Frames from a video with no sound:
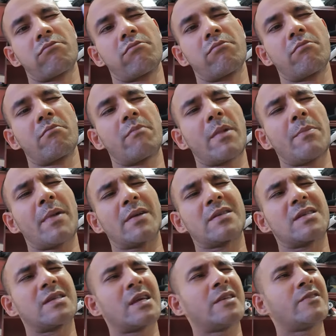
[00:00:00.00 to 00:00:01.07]
about
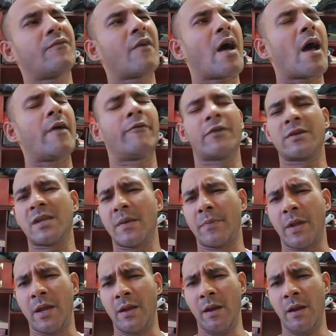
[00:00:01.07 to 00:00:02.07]
6-5 or something,